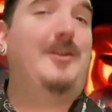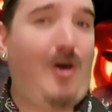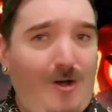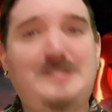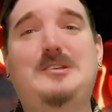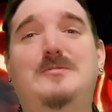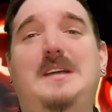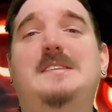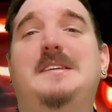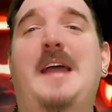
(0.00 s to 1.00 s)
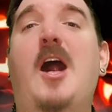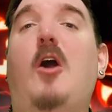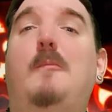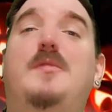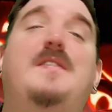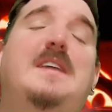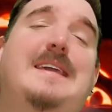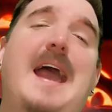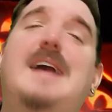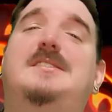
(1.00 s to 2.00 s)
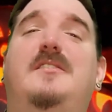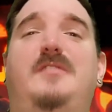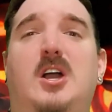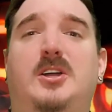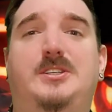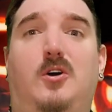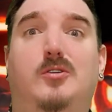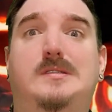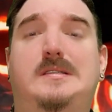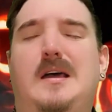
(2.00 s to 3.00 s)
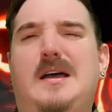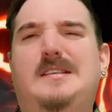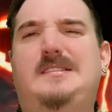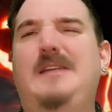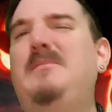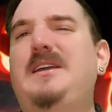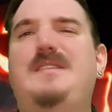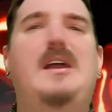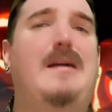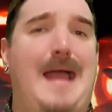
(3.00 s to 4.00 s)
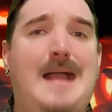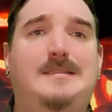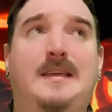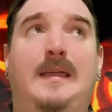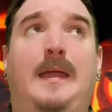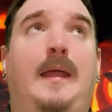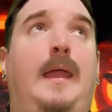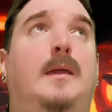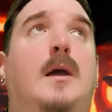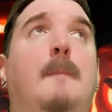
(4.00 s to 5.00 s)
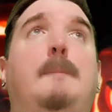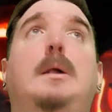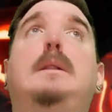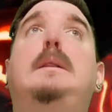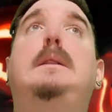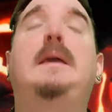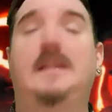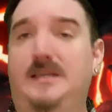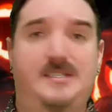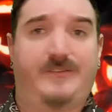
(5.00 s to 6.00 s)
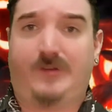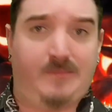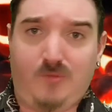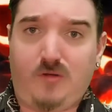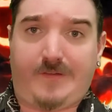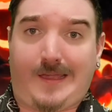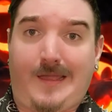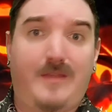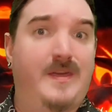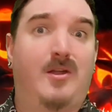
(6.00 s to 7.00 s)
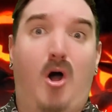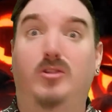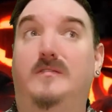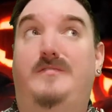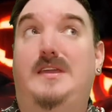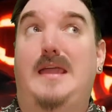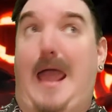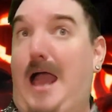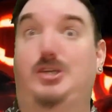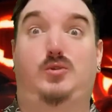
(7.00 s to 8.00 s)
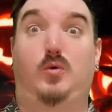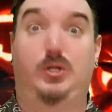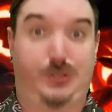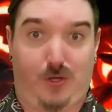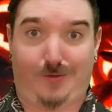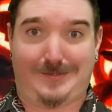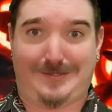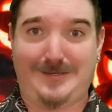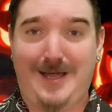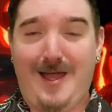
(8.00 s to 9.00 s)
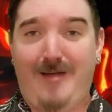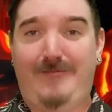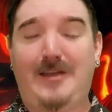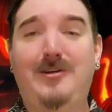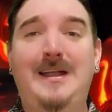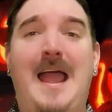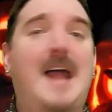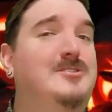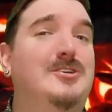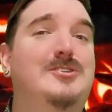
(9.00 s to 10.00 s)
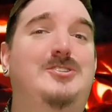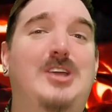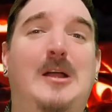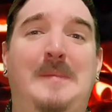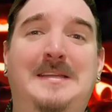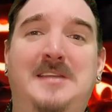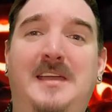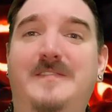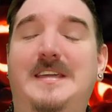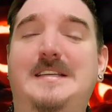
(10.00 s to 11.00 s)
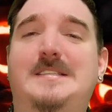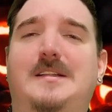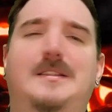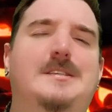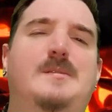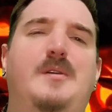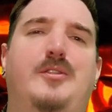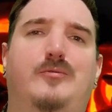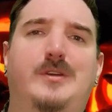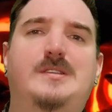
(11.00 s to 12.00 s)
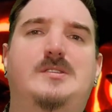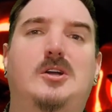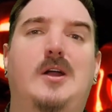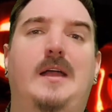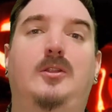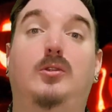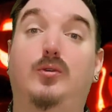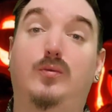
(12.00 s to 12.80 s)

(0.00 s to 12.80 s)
also doesn't help that the cast of young adults seem like they're acting in a completely different movie than all of the actual adults. Veteran actors Jeremy Davies, Elizabeth Reeser, and Luke